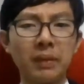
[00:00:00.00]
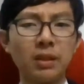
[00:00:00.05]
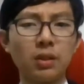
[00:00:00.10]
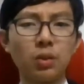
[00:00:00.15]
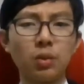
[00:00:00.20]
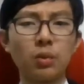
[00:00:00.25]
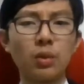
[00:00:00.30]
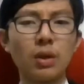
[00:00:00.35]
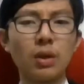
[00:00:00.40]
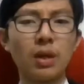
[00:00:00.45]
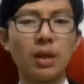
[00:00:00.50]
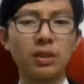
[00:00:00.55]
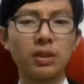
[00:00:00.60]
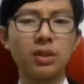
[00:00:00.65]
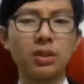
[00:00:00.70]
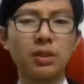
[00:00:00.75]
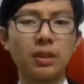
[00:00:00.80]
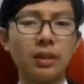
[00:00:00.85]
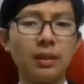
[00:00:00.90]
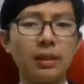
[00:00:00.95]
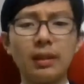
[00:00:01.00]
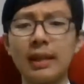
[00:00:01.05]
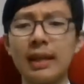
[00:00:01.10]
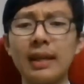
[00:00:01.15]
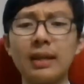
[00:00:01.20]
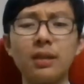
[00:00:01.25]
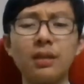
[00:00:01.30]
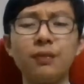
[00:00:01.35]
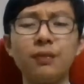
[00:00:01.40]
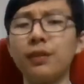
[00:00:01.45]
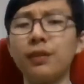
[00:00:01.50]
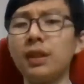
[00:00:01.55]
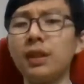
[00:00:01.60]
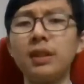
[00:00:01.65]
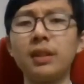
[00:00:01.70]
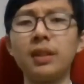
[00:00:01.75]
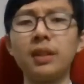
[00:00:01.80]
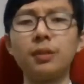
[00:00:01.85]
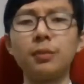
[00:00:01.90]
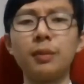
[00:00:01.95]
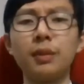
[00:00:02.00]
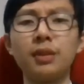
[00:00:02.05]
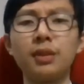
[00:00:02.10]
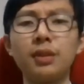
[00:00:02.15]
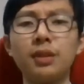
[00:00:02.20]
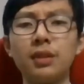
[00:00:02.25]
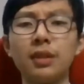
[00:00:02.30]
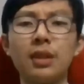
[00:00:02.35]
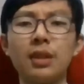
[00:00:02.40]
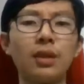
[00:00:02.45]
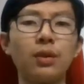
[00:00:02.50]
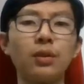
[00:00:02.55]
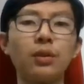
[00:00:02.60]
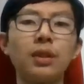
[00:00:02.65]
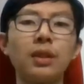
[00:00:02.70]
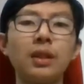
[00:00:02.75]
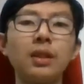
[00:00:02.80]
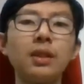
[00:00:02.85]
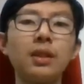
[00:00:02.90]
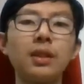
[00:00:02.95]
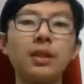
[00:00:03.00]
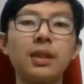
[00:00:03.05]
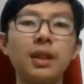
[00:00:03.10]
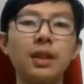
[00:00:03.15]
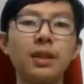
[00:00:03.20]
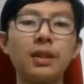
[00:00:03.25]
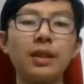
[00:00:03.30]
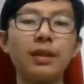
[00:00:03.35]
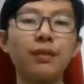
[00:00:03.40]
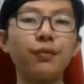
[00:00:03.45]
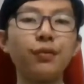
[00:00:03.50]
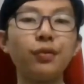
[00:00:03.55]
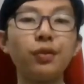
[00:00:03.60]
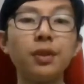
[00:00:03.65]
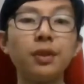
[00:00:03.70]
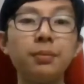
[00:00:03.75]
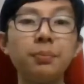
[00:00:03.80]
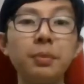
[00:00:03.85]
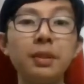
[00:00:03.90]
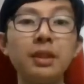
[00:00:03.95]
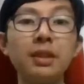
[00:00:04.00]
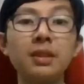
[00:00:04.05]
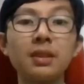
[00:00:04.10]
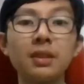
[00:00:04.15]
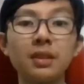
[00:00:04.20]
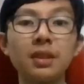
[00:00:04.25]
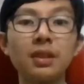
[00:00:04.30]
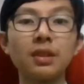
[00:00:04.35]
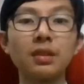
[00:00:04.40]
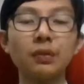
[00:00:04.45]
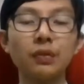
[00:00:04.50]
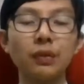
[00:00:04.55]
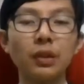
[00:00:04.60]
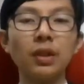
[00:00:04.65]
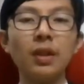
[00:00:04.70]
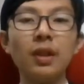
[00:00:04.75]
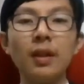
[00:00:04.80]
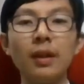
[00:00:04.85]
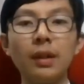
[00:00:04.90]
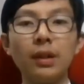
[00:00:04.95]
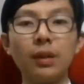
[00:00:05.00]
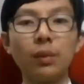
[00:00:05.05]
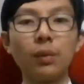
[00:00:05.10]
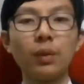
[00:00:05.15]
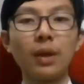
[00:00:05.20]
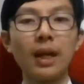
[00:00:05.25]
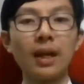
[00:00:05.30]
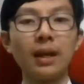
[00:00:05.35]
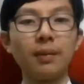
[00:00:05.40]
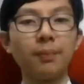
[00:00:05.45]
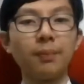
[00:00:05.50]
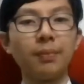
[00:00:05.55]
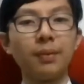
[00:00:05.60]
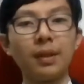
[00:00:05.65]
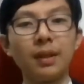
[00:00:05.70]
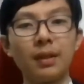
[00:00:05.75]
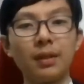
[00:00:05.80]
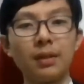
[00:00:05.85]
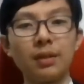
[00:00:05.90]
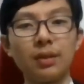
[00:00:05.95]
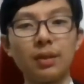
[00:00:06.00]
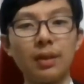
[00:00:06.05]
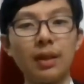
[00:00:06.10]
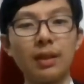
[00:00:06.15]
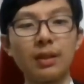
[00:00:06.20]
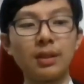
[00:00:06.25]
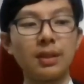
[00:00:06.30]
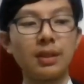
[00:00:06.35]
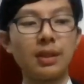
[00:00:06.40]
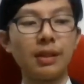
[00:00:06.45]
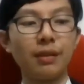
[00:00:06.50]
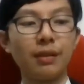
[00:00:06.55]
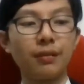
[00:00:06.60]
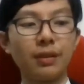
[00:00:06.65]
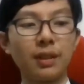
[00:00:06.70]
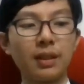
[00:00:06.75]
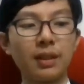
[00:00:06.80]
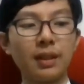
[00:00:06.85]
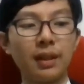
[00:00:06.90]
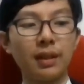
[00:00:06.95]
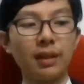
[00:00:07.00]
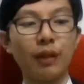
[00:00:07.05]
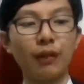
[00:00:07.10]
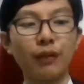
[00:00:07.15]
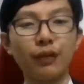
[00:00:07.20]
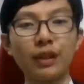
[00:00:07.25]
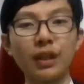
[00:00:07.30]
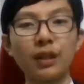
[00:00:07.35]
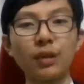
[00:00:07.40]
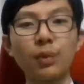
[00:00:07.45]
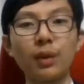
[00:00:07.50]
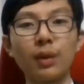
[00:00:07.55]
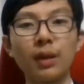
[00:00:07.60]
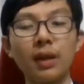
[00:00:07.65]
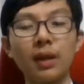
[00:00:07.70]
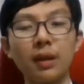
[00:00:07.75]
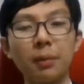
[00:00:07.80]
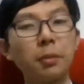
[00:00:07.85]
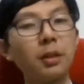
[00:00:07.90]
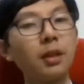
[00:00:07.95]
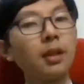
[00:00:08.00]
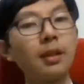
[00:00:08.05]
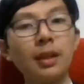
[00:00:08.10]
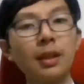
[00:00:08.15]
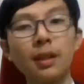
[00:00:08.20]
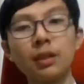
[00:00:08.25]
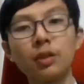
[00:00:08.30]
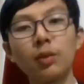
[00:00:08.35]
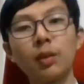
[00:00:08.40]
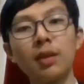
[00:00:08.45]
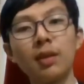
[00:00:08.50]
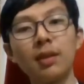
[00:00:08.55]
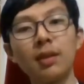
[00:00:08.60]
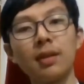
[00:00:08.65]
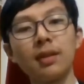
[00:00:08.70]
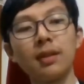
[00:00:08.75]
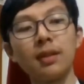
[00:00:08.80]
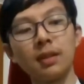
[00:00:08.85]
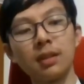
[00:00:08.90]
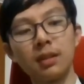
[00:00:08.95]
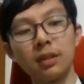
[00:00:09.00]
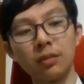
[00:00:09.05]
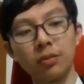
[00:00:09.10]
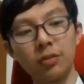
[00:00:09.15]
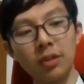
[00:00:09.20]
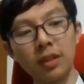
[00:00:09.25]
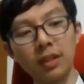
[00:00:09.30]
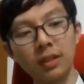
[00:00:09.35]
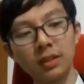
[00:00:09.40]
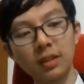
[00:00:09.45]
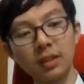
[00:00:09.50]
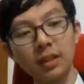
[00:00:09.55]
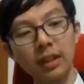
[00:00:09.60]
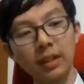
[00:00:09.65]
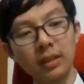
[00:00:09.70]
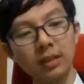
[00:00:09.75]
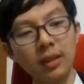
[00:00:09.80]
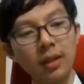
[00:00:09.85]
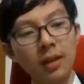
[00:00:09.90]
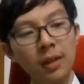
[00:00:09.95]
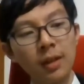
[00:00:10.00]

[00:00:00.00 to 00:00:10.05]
to watch and a very nice message how an idiot can definitely be successful. Do I so I give it a 10 out of 10. Do I recommend it? Yes. Do I think it deserves the Oscar? Yes.